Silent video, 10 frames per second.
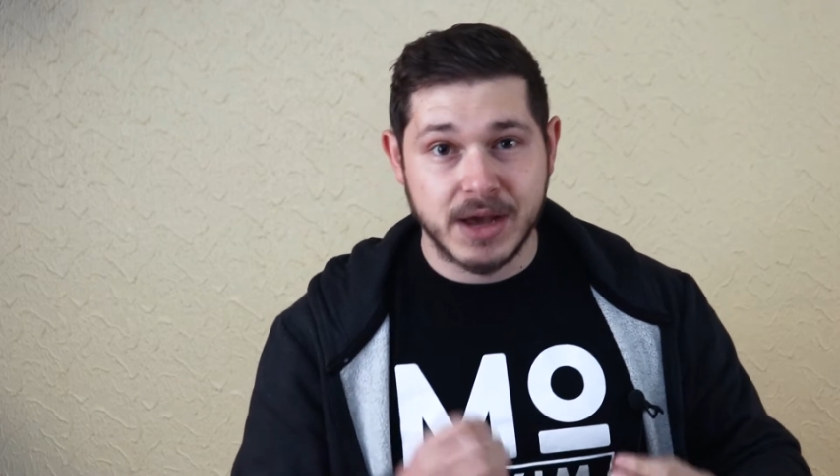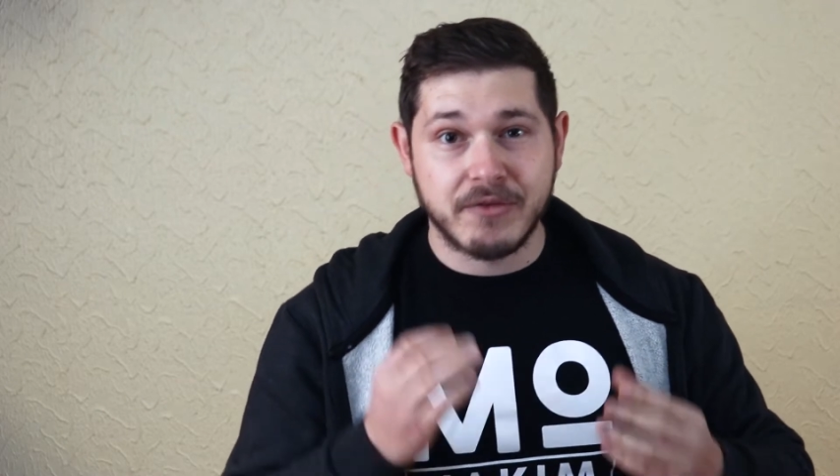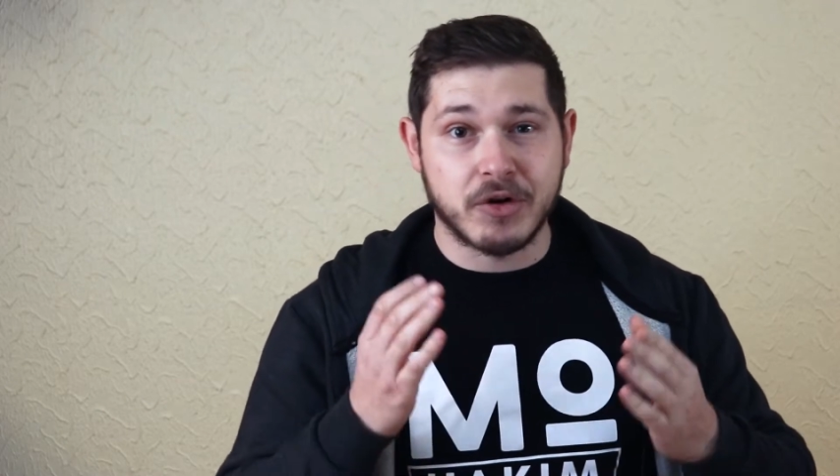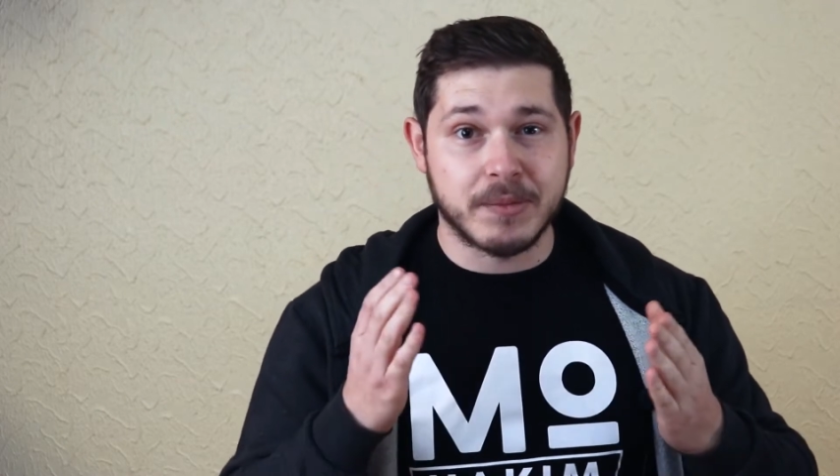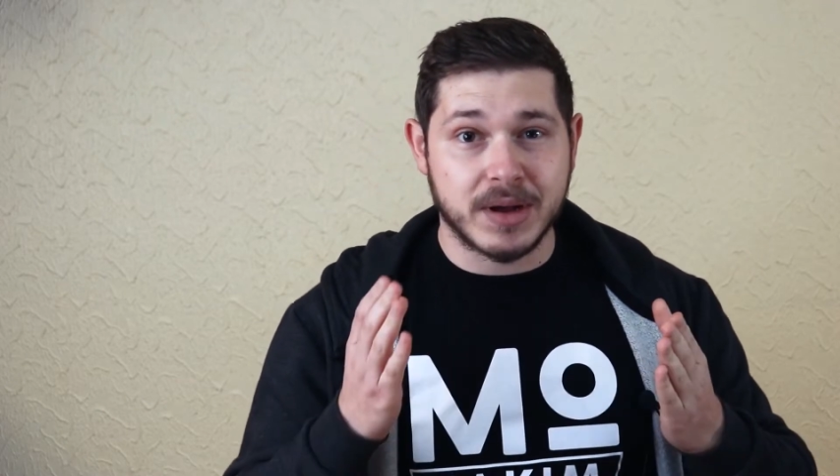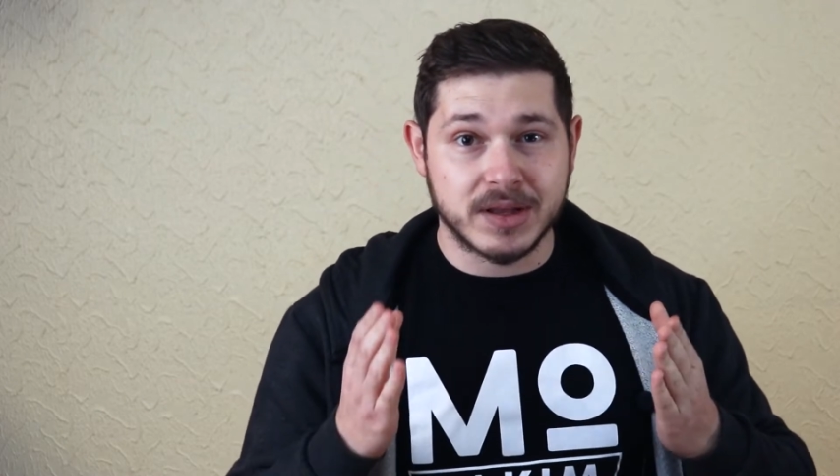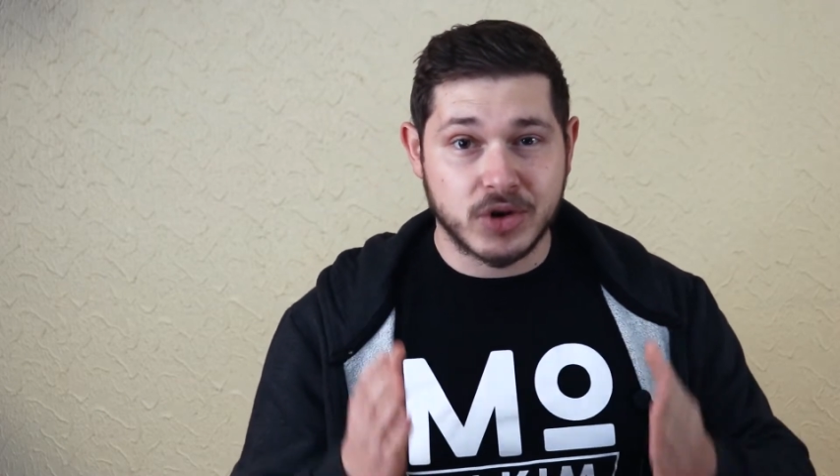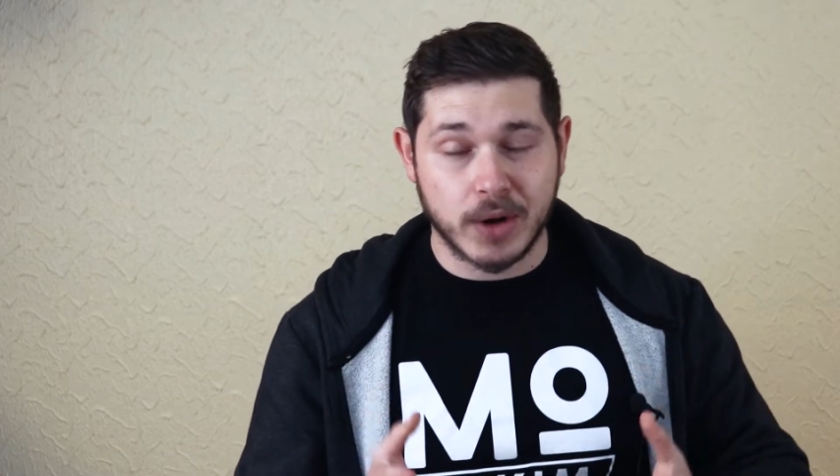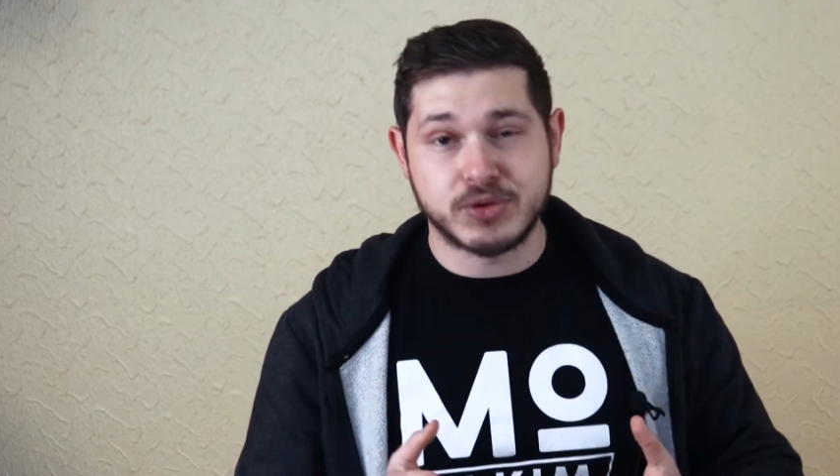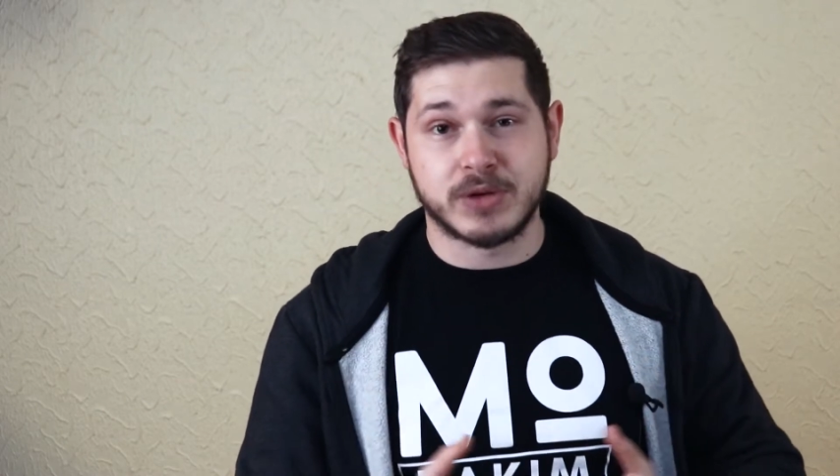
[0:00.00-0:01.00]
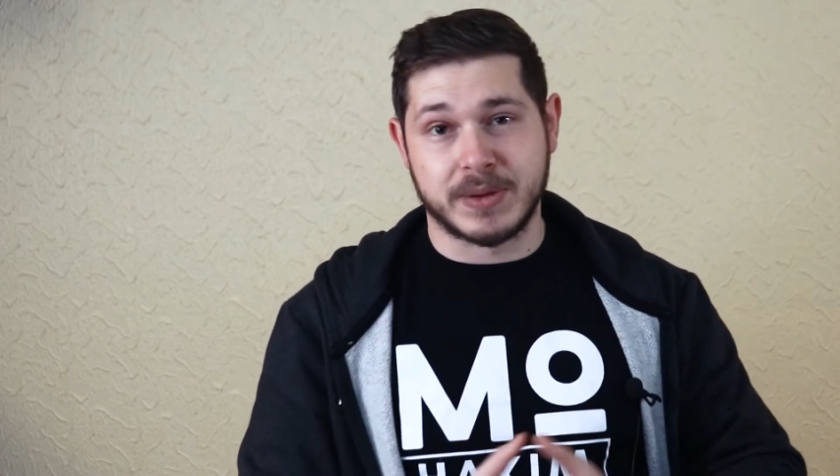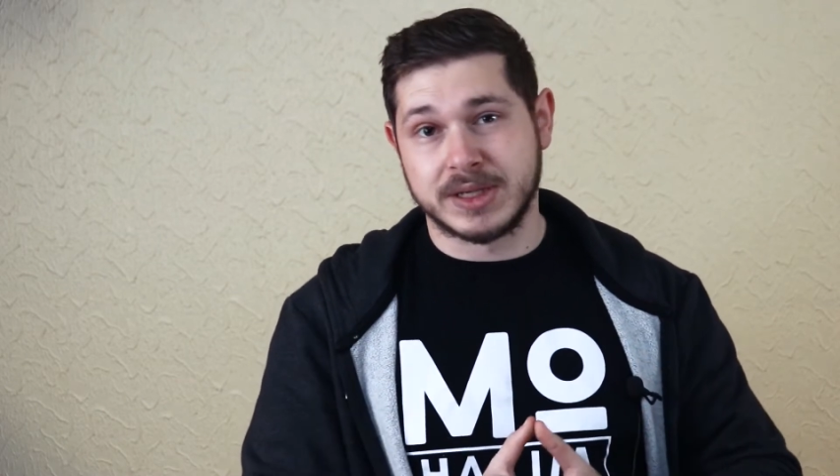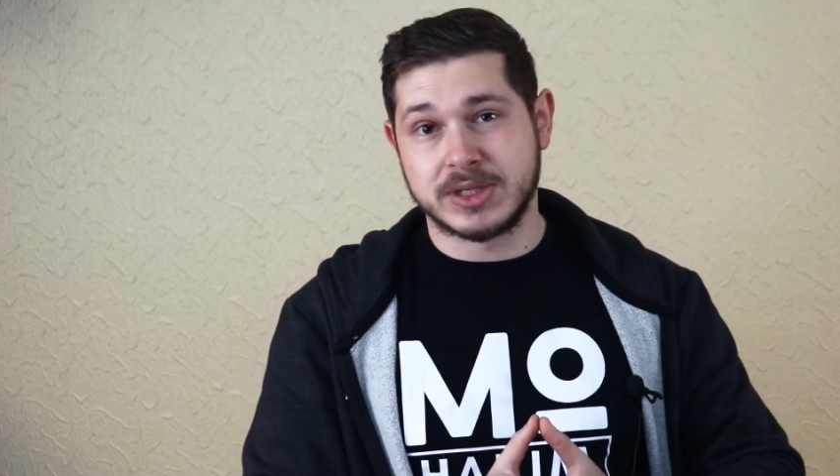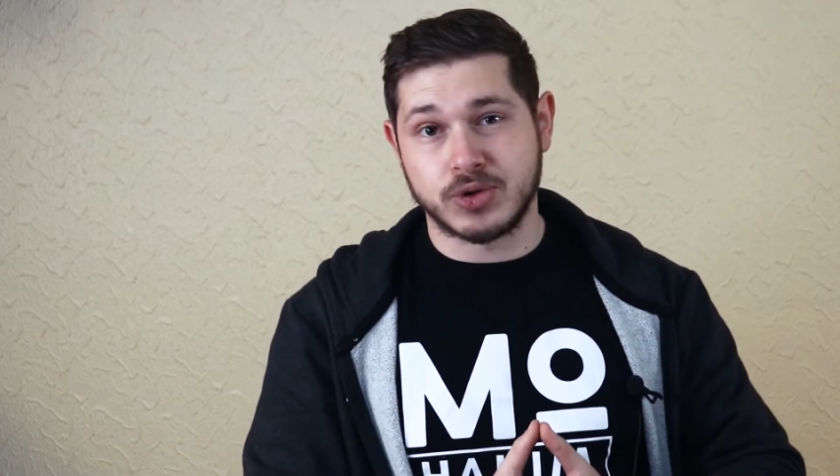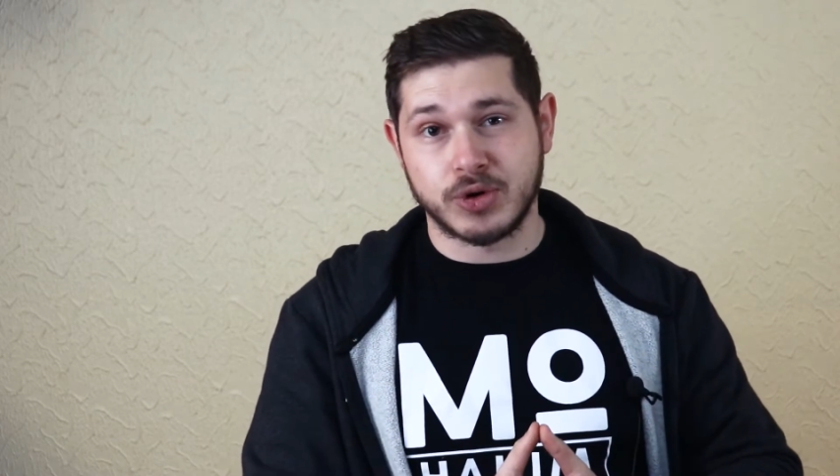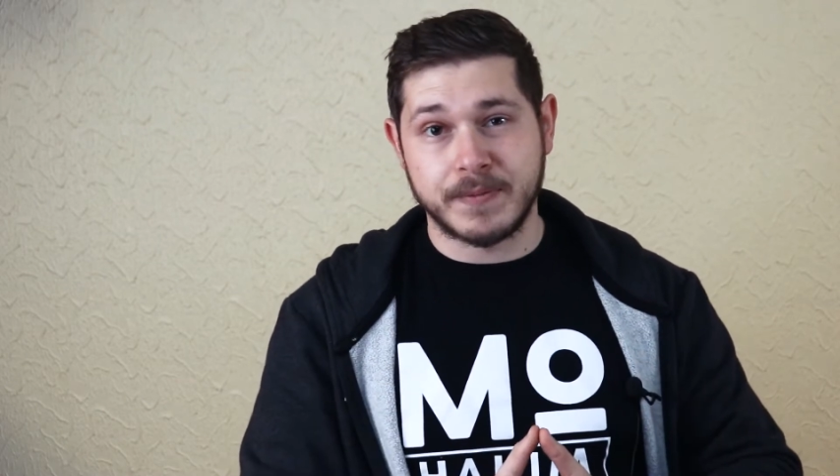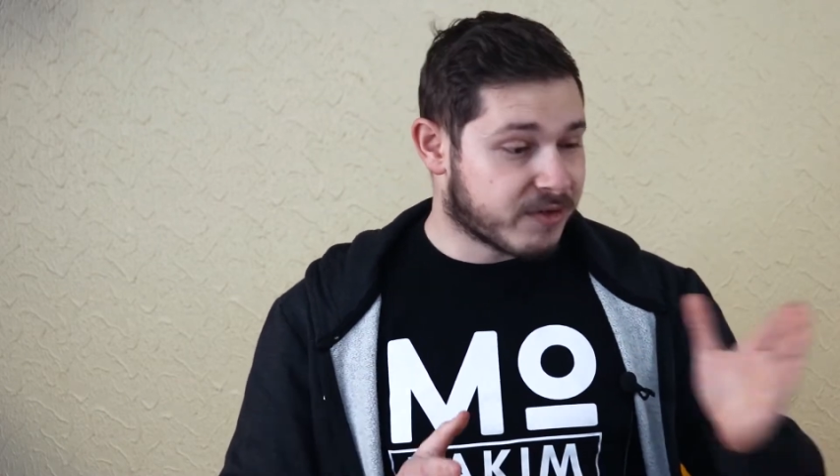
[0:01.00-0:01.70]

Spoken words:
for my dropshipping store.